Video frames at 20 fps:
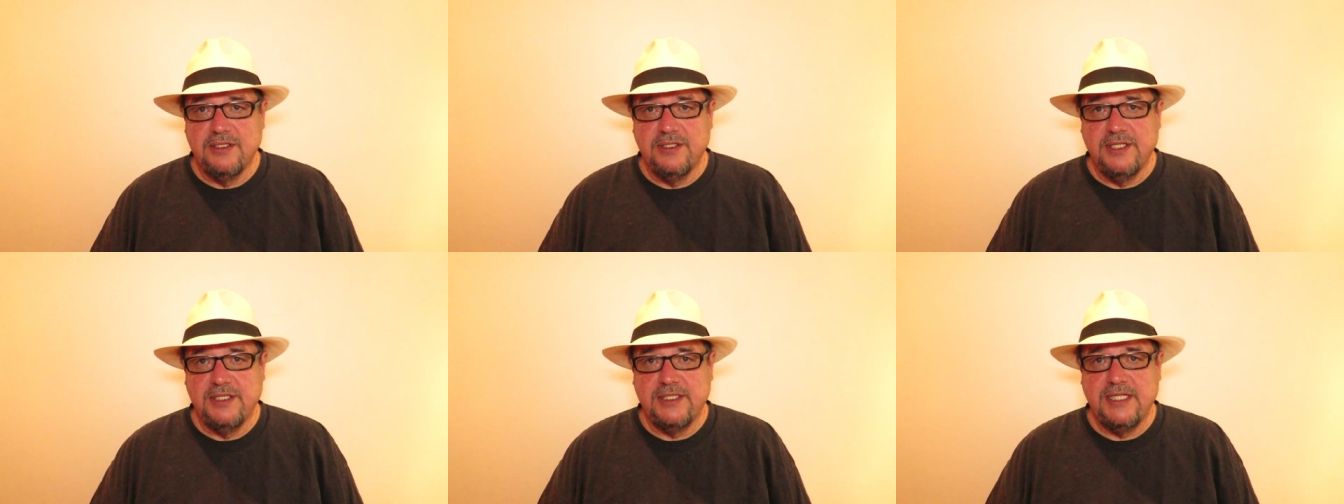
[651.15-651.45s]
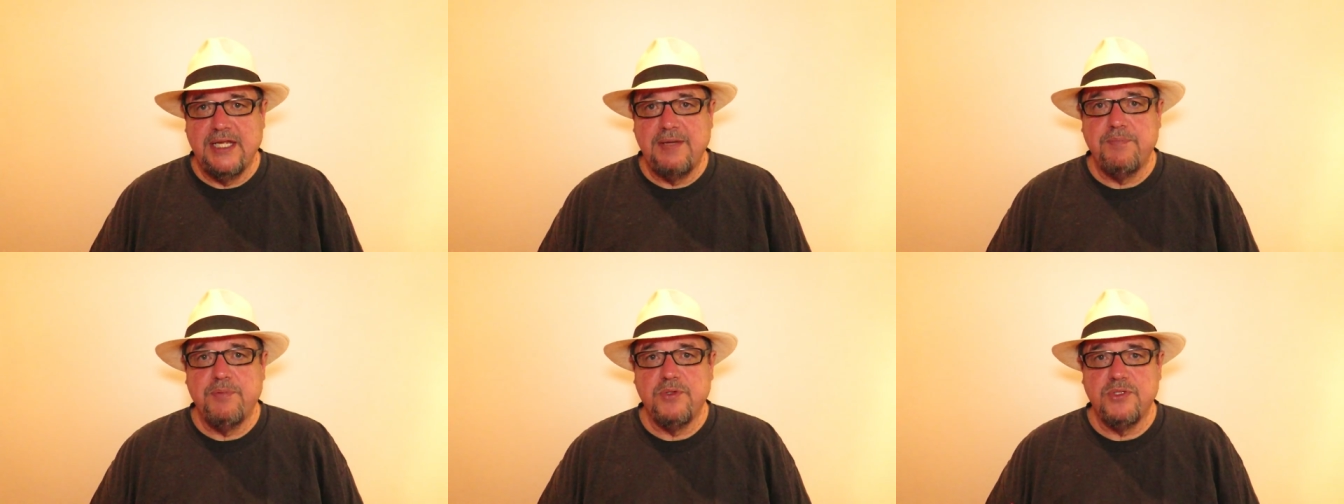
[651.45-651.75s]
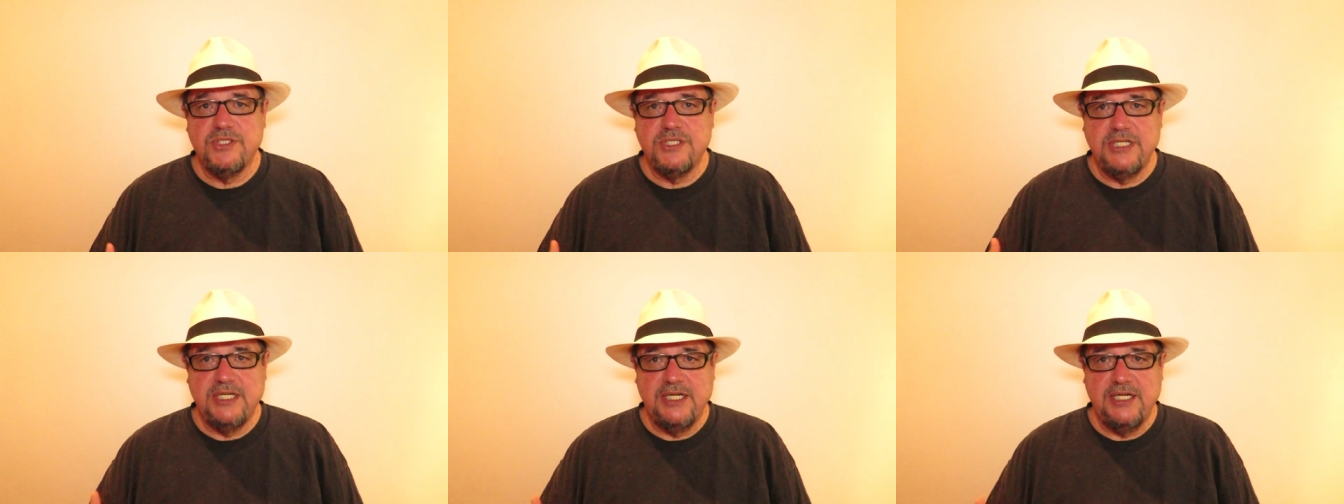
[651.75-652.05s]
that they
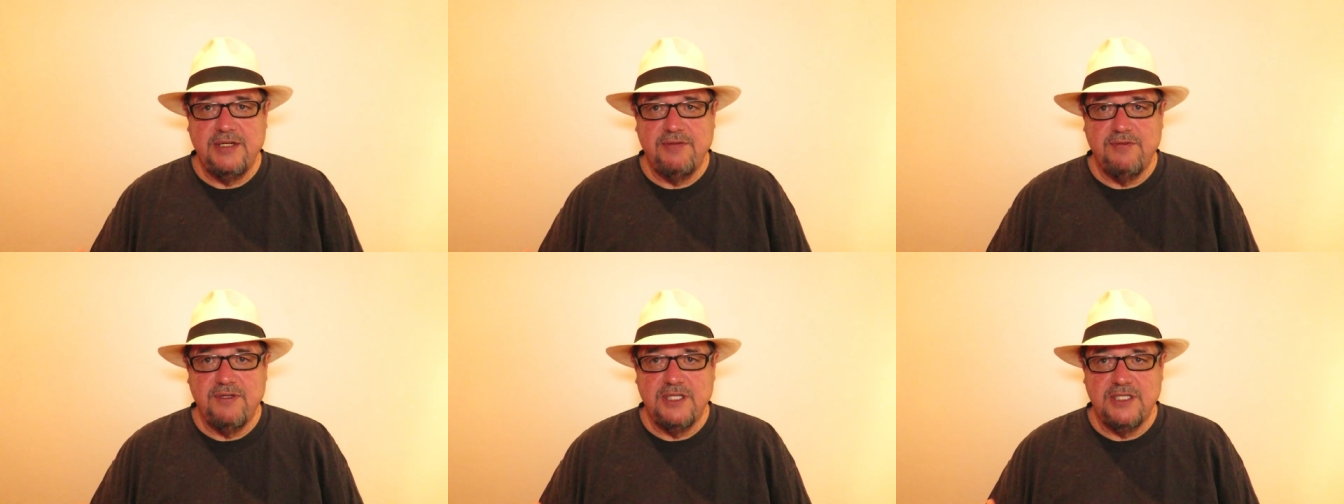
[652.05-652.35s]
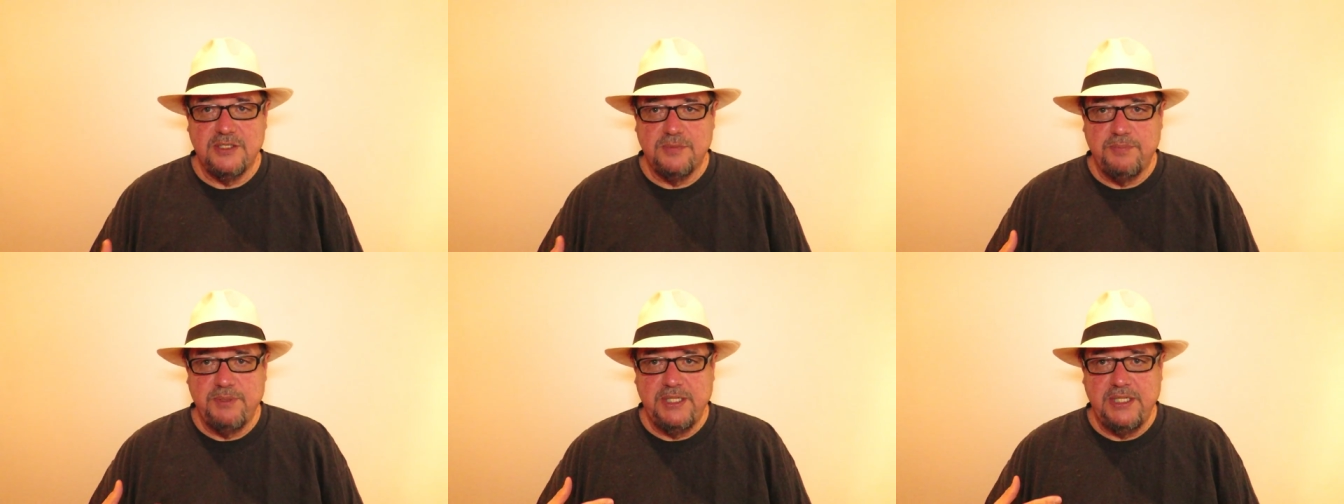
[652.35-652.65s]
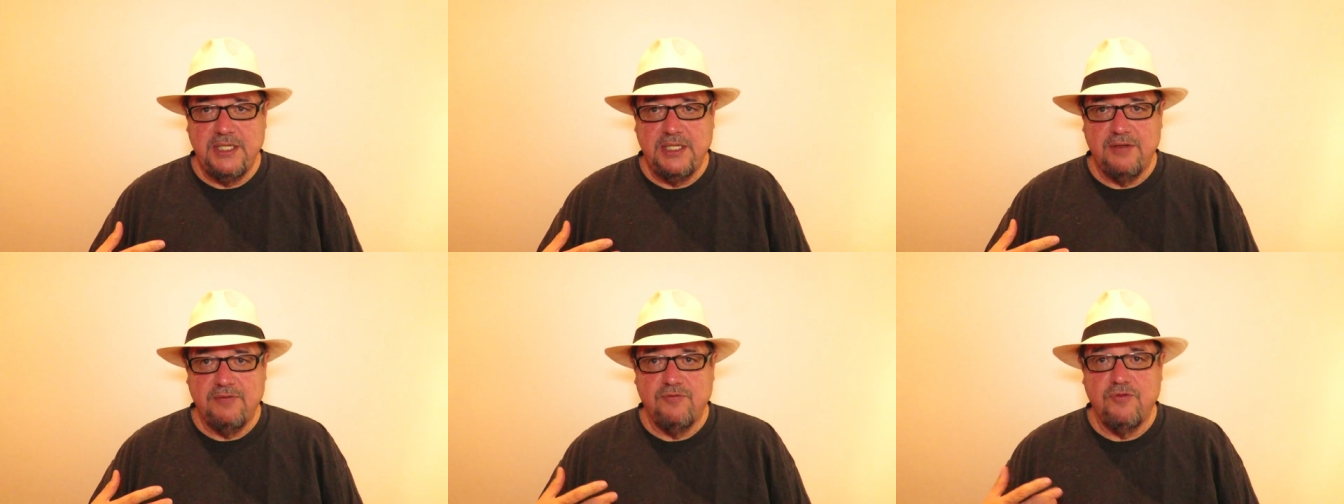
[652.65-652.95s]
perceive as
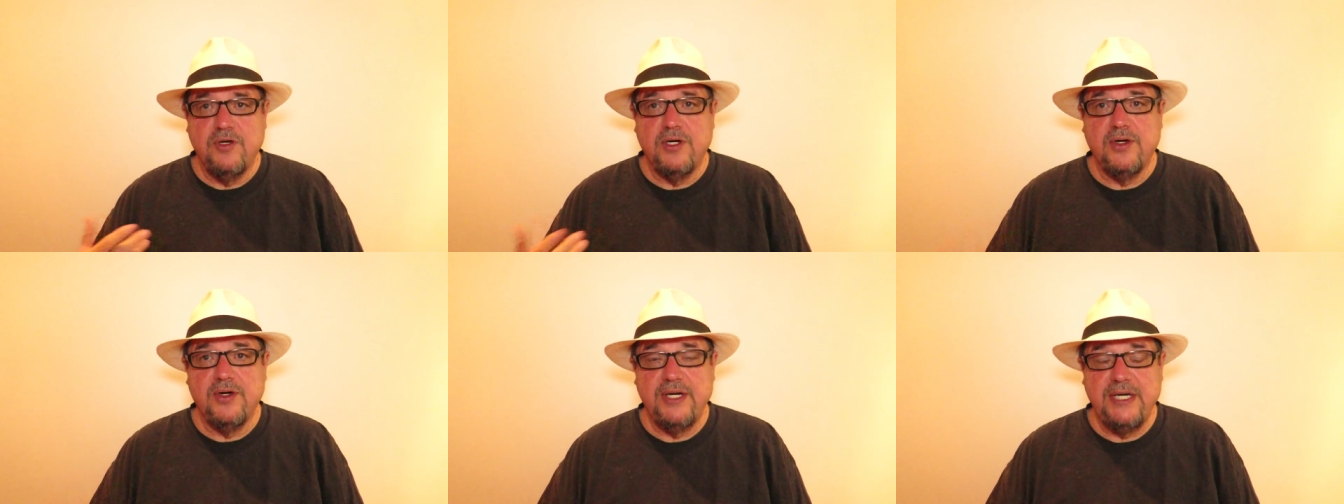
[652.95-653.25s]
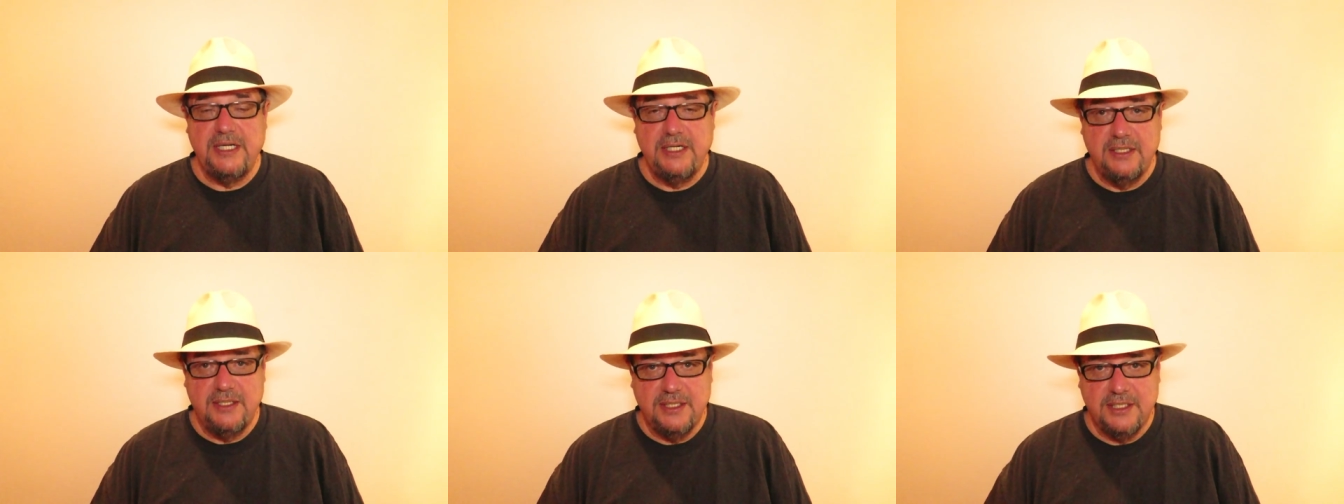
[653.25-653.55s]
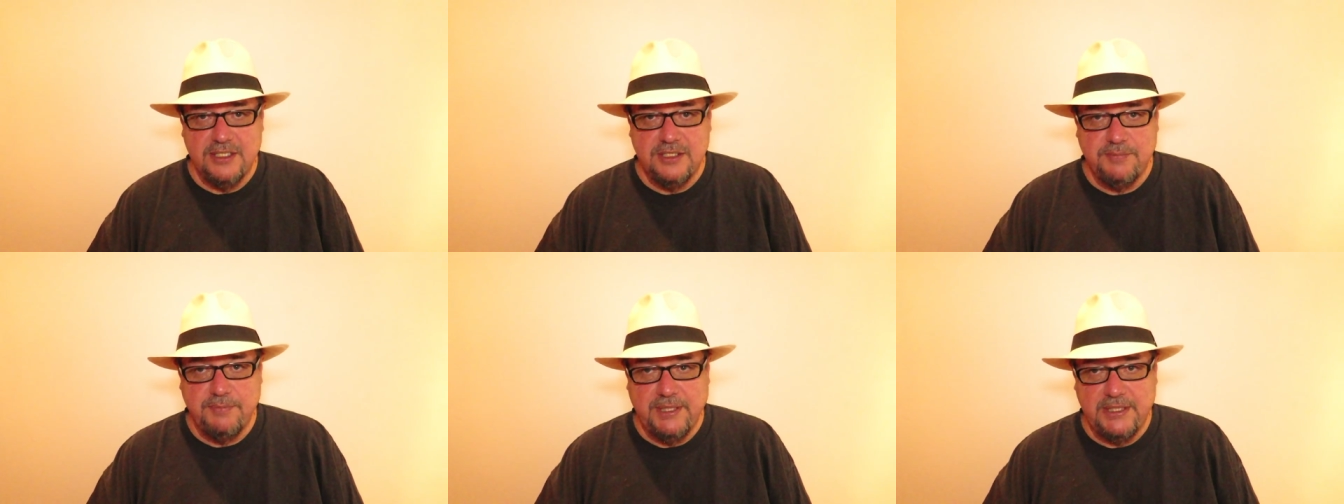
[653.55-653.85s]
being very
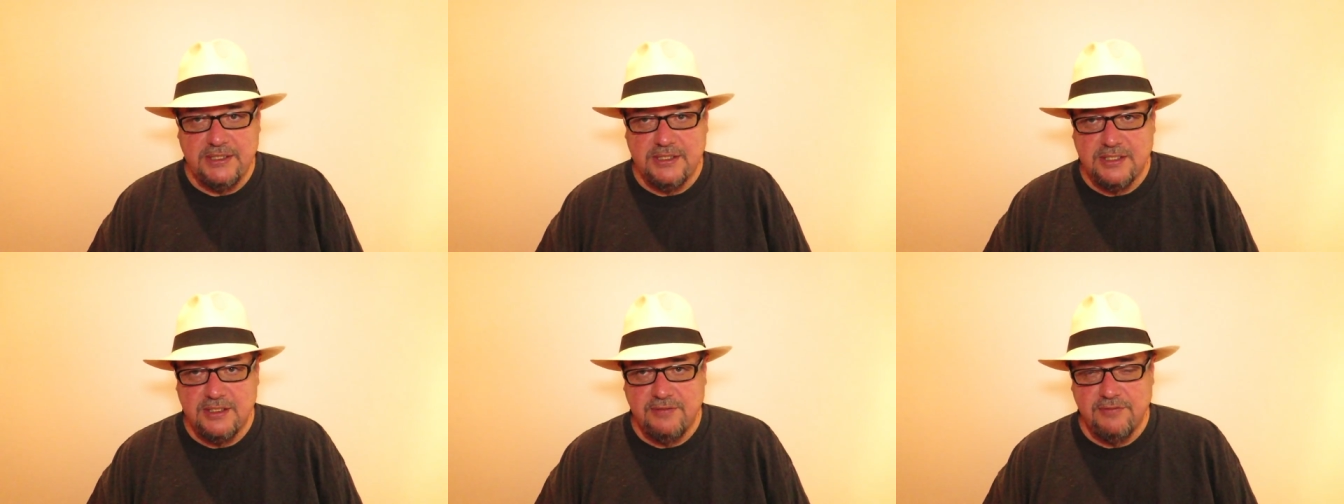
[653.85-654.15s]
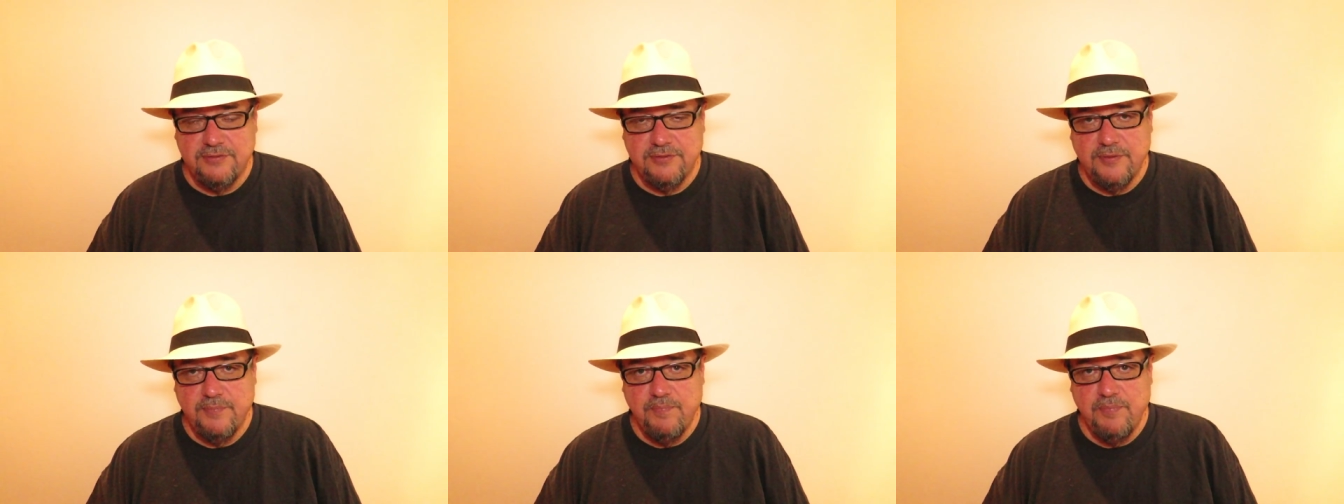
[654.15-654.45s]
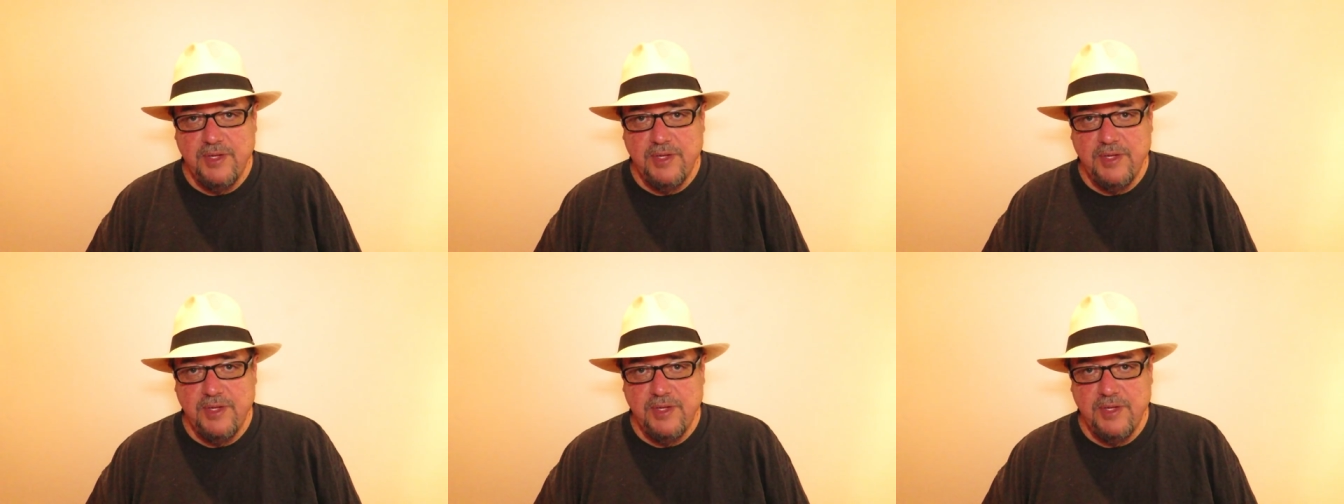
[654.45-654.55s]
inexpensive.